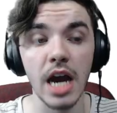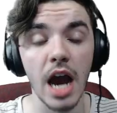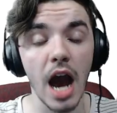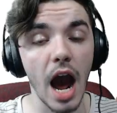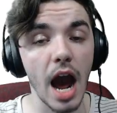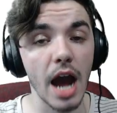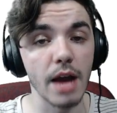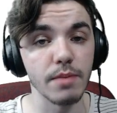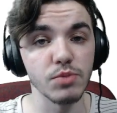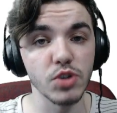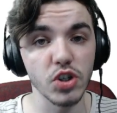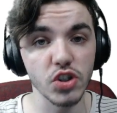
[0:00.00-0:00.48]

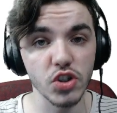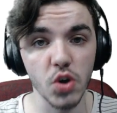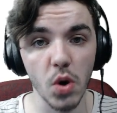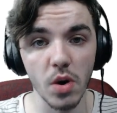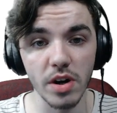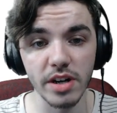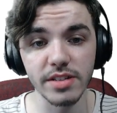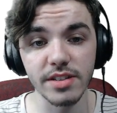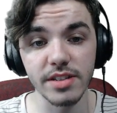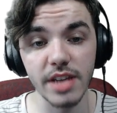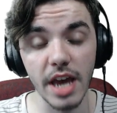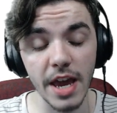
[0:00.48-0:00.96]
I'm just going
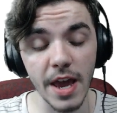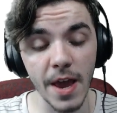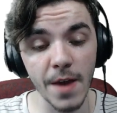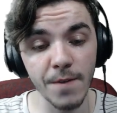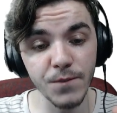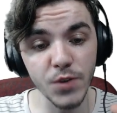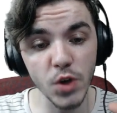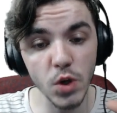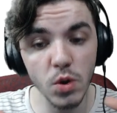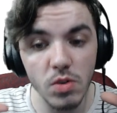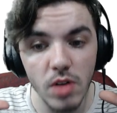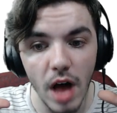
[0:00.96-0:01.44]
to say, if
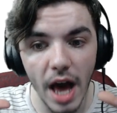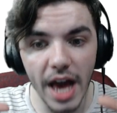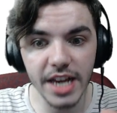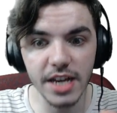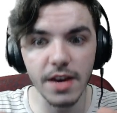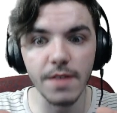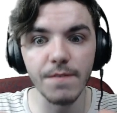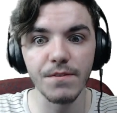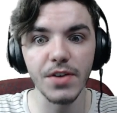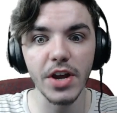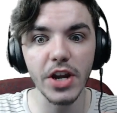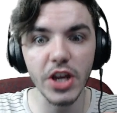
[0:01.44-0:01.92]
you like a
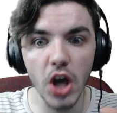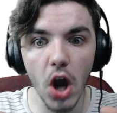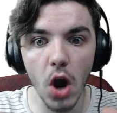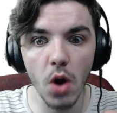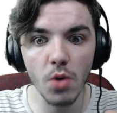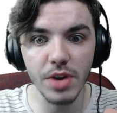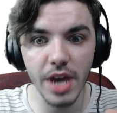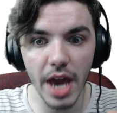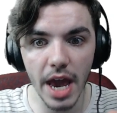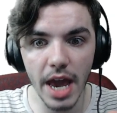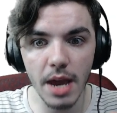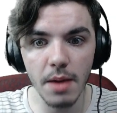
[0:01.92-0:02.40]
video
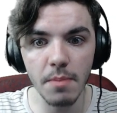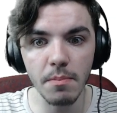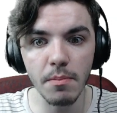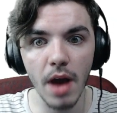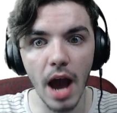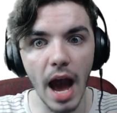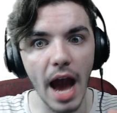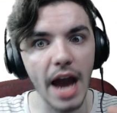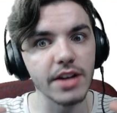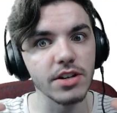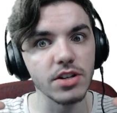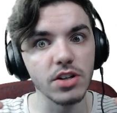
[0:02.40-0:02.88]
game,
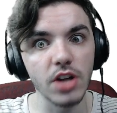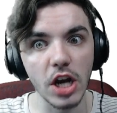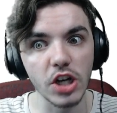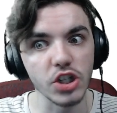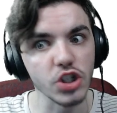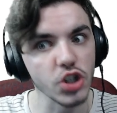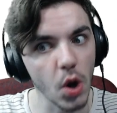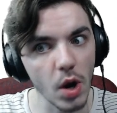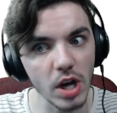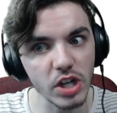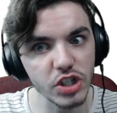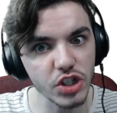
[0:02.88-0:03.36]
I, I
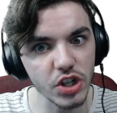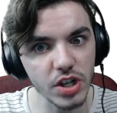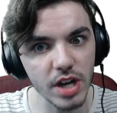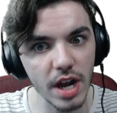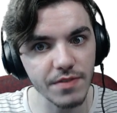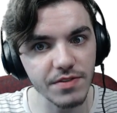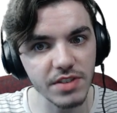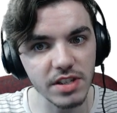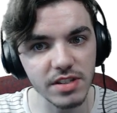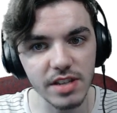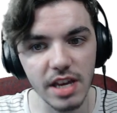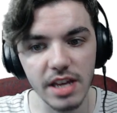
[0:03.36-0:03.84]
know I shouldn't have
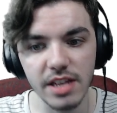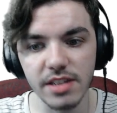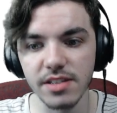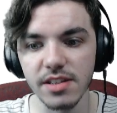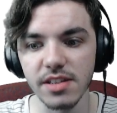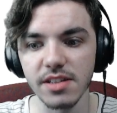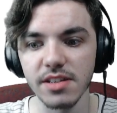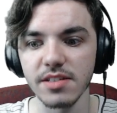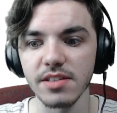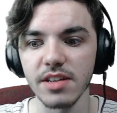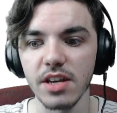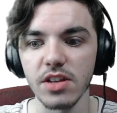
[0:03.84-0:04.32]
to say this
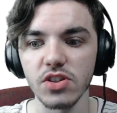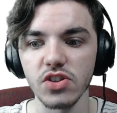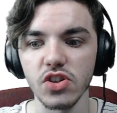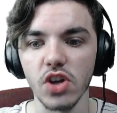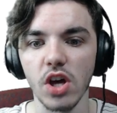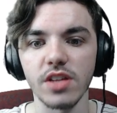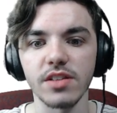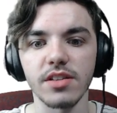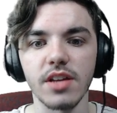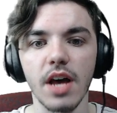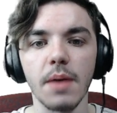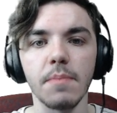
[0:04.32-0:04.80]
because I say this
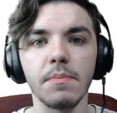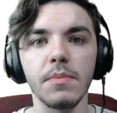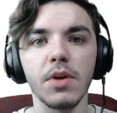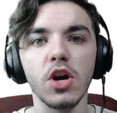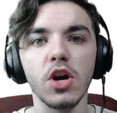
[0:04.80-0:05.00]
all the time.